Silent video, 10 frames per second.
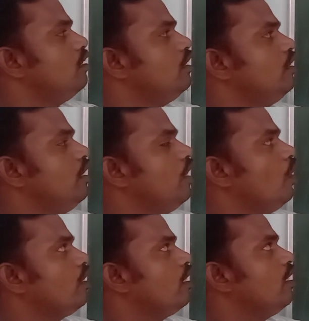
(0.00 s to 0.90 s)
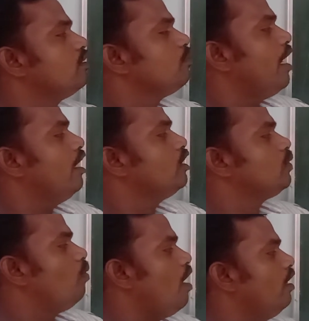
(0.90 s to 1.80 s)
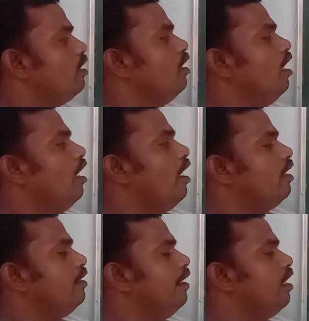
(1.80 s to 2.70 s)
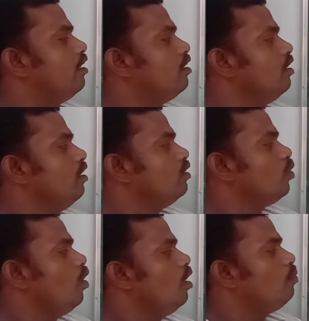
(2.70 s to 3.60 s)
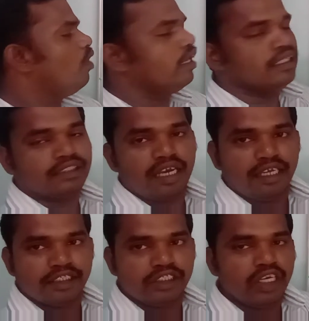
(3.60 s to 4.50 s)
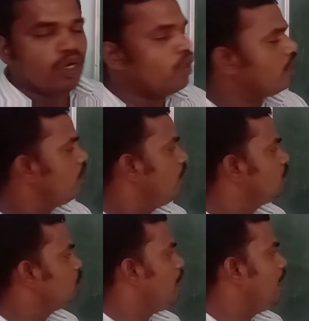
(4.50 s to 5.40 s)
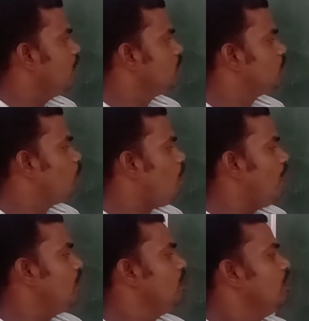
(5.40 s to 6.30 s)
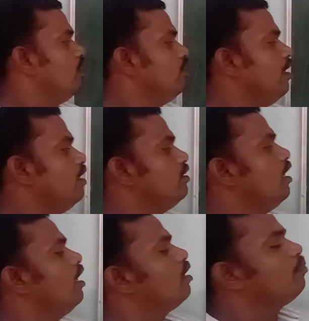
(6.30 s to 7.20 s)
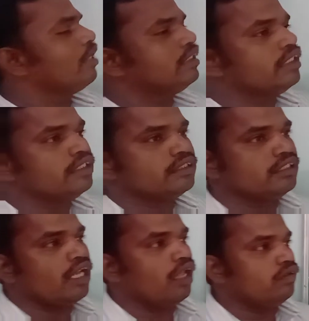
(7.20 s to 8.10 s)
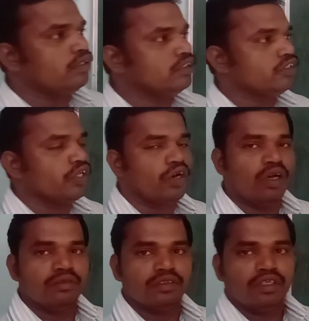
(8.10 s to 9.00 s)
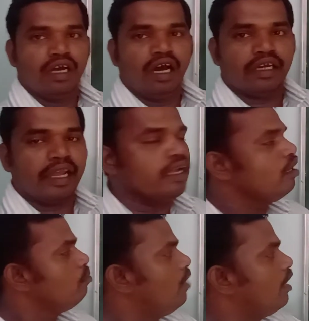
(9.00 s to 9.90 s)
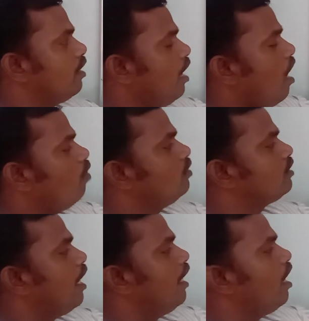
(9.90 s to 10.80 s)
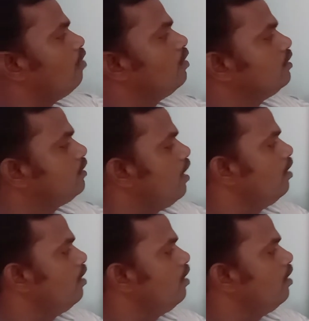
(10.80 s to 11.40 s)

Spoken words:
denoted as -1, and that solute potential is denoted as -1. Then that pressure is 0. Okay, but outside of the cell,